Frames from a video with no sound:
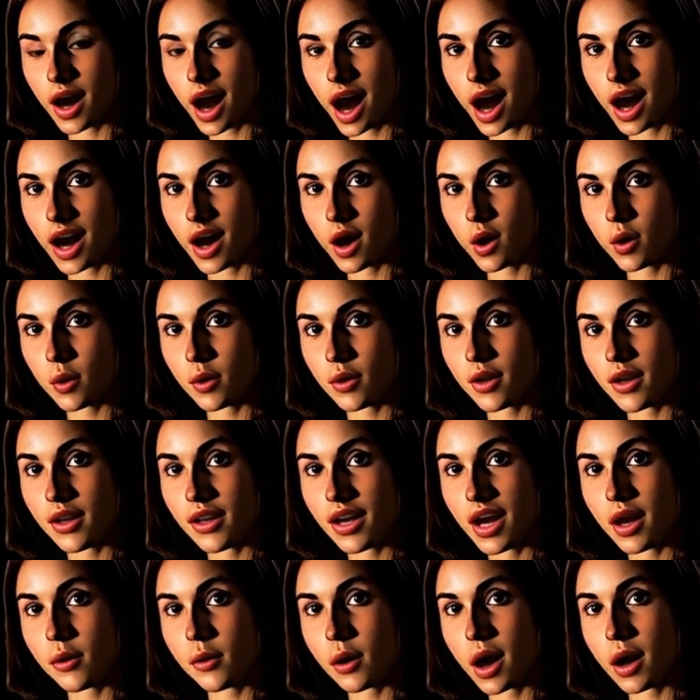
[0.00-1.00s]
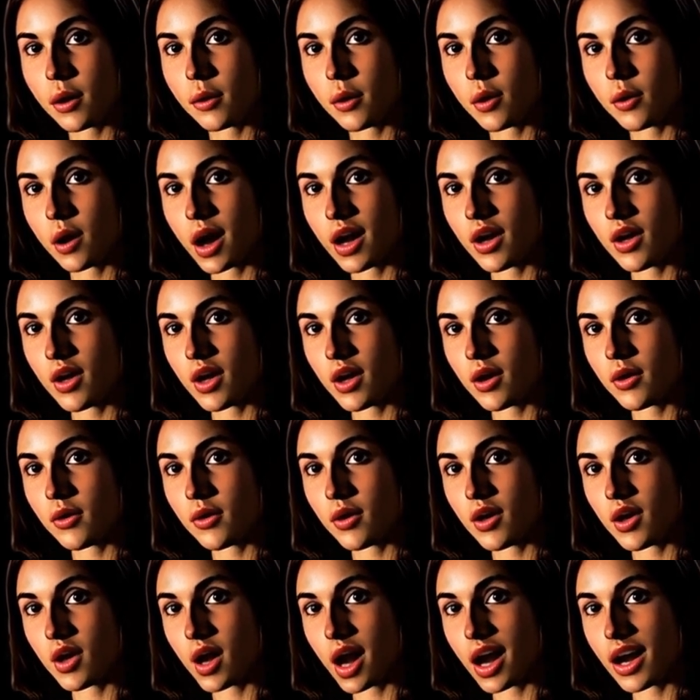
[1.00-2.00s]
I hold a deep admiration
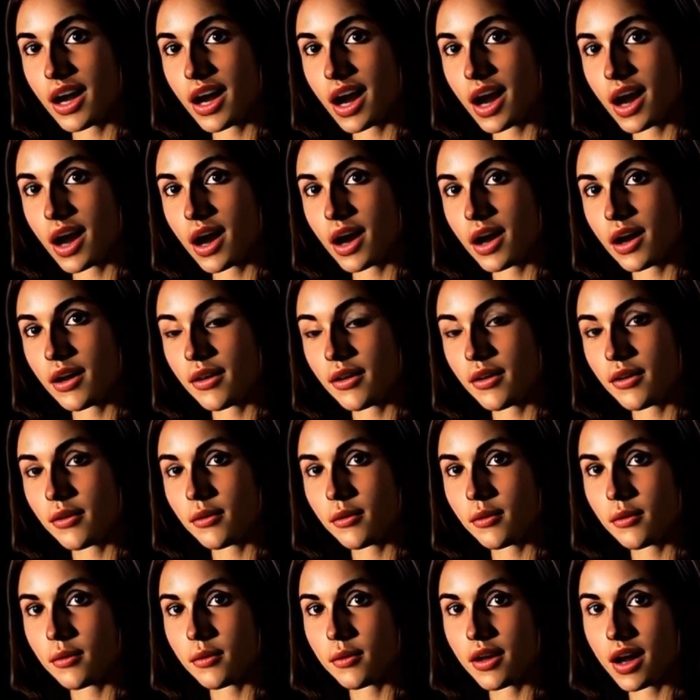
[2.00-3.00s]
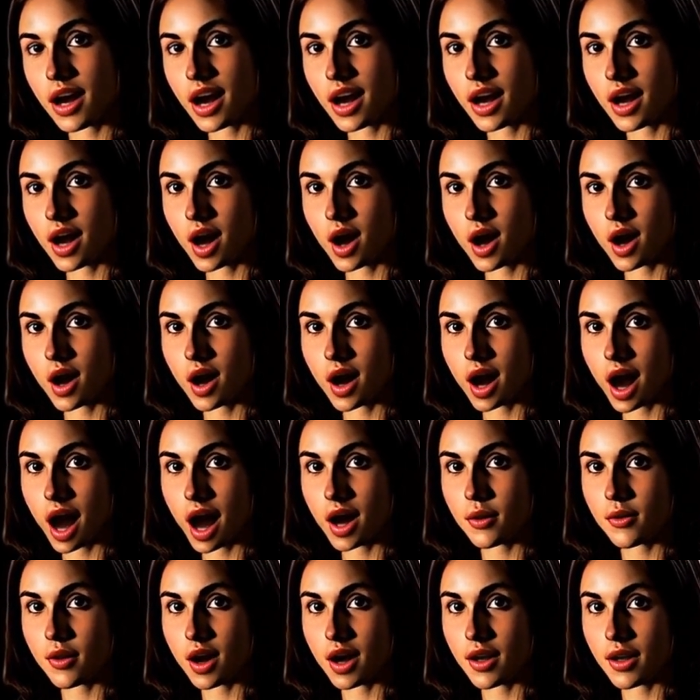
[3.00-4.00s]
for Jane Eyre. In her,
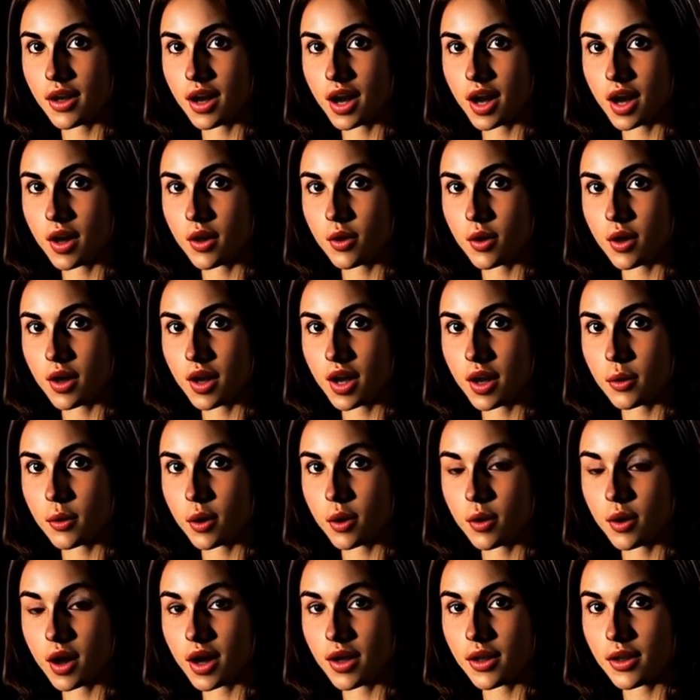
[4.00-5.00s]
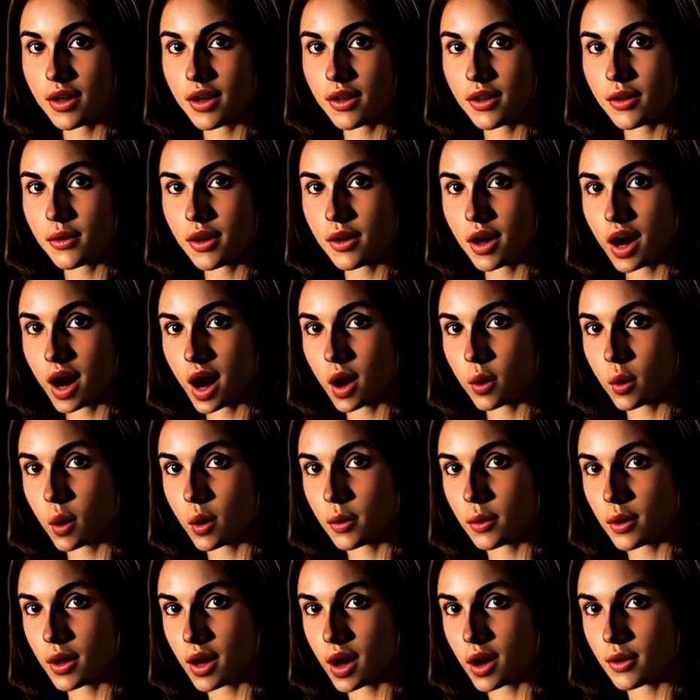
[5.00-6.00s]
I find a kindred spirit, a
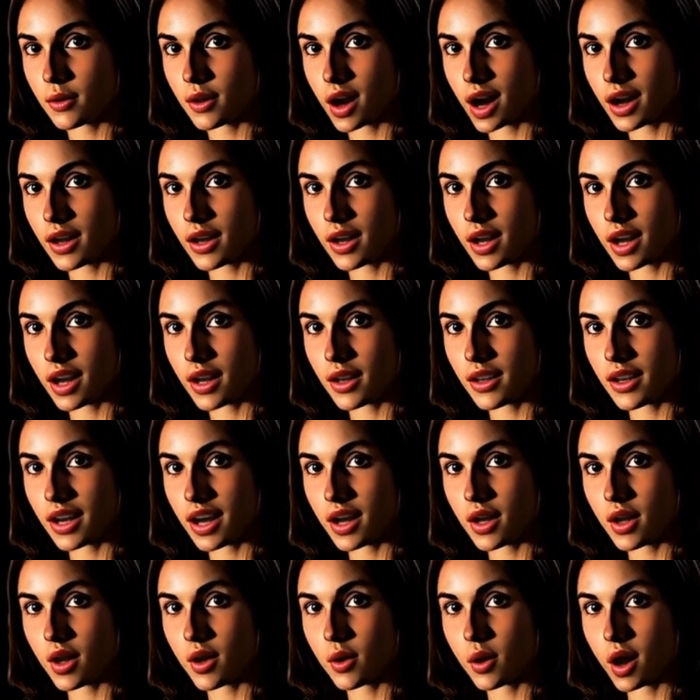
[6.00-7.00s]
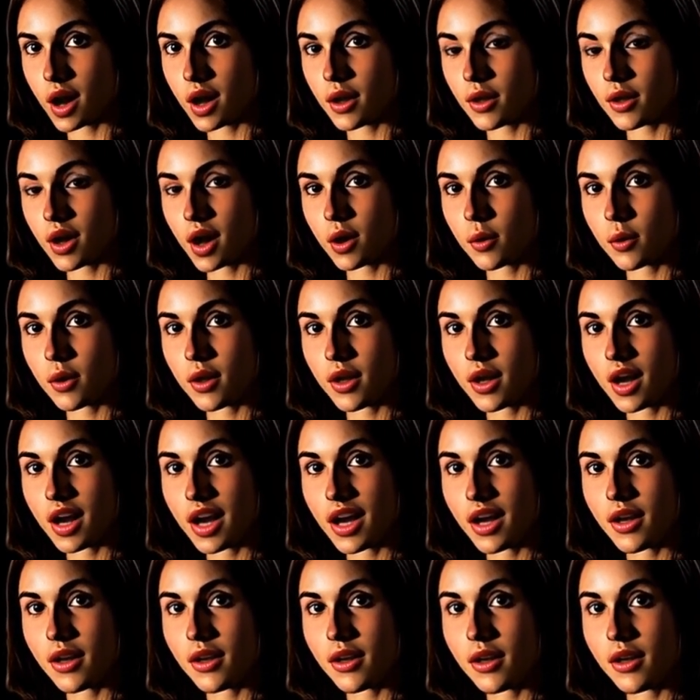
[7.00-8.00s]
woman of unyielding strength and
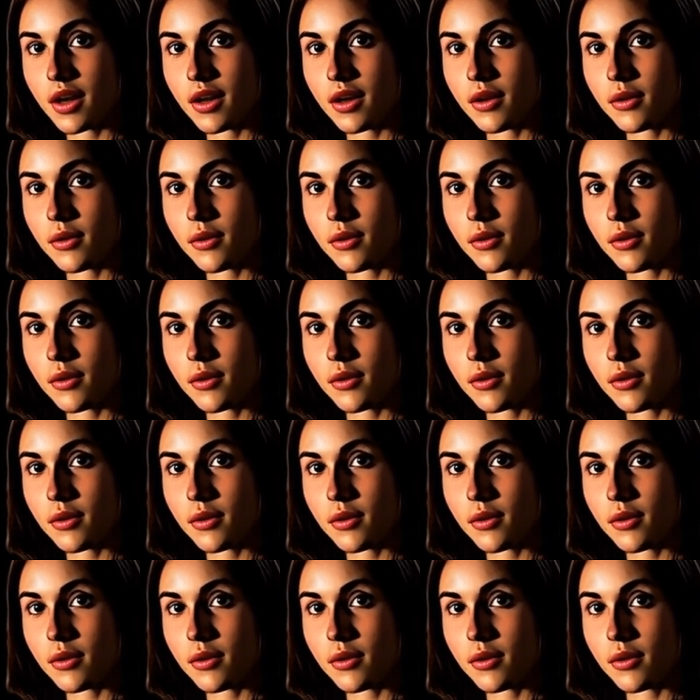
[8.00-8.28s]
resilience.